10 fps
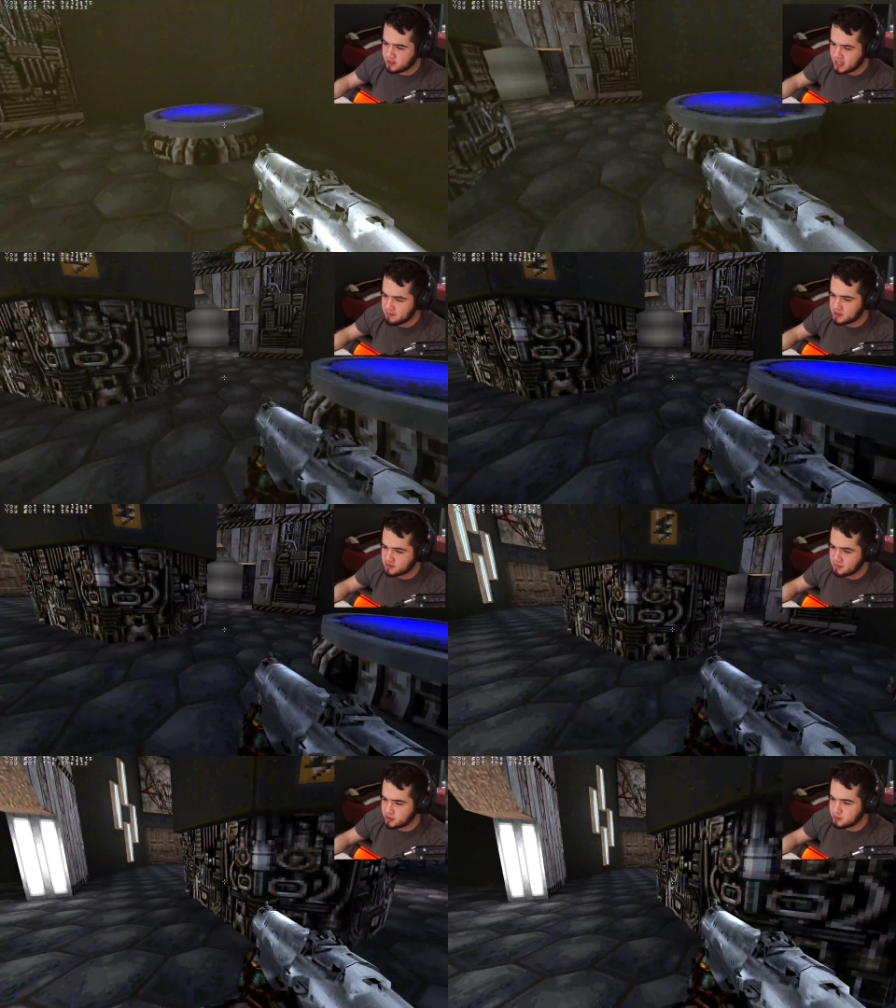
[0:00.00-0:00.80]
demons
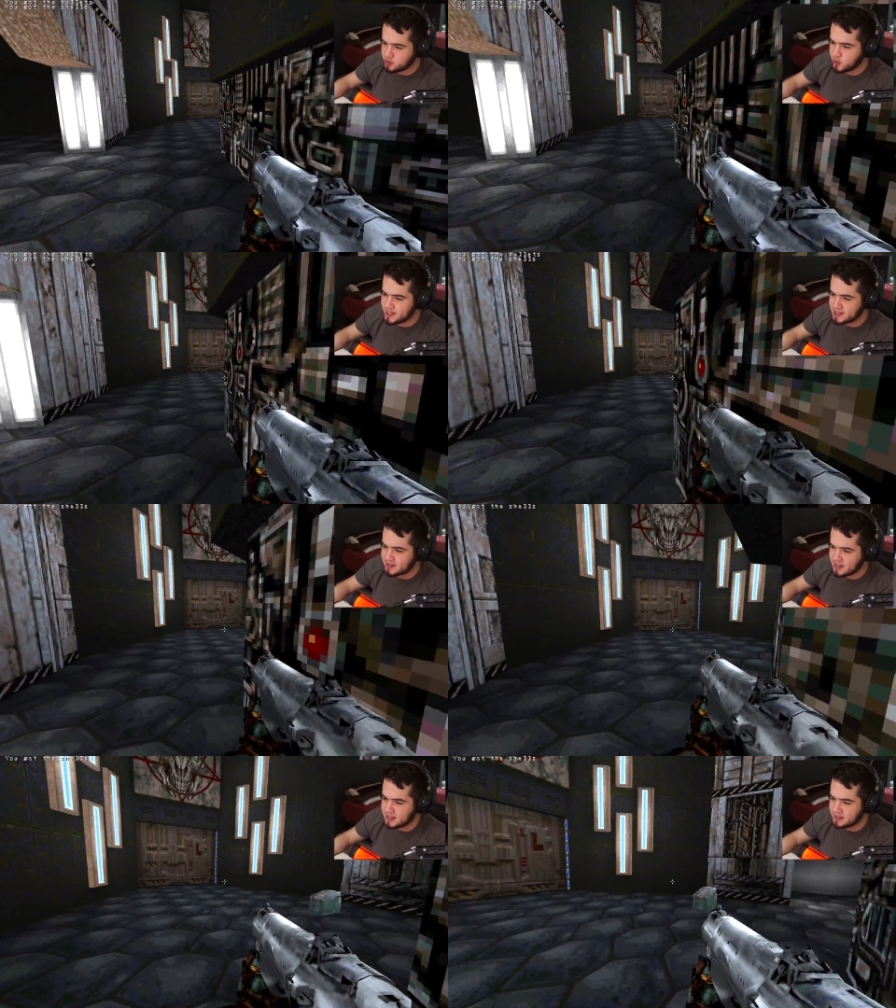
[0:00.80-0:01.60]
from Doom
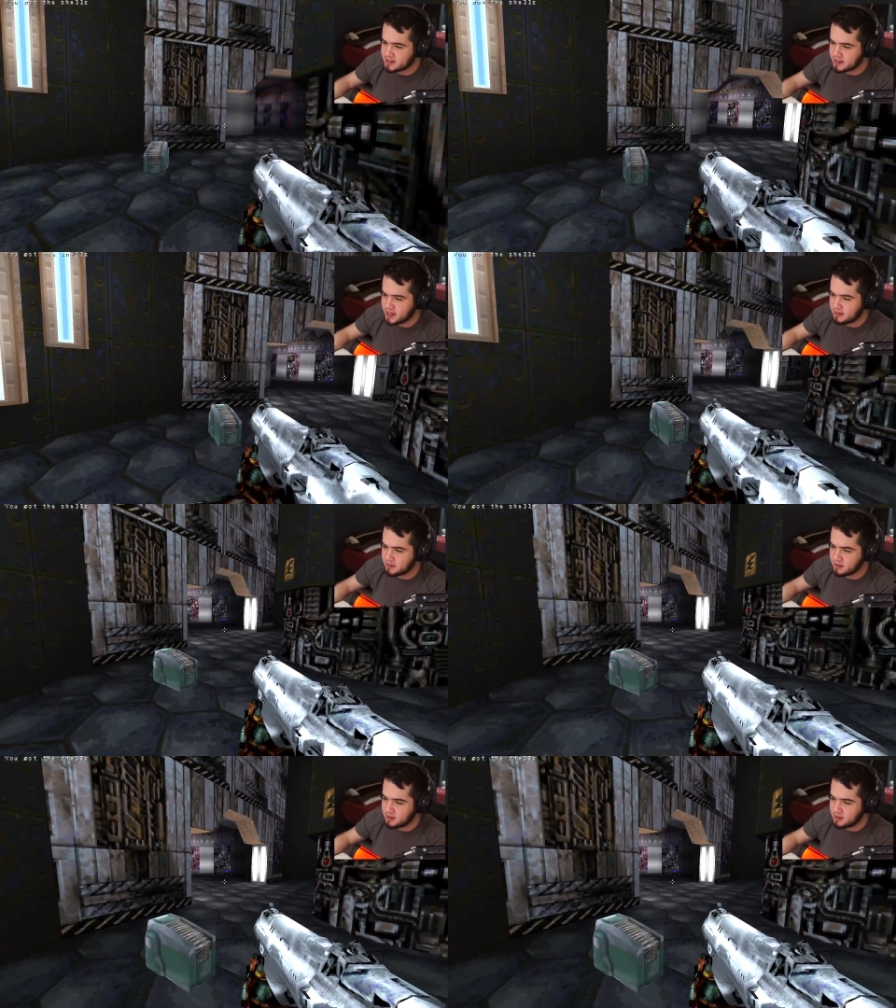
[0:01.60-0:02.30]
2016 in this game, eh?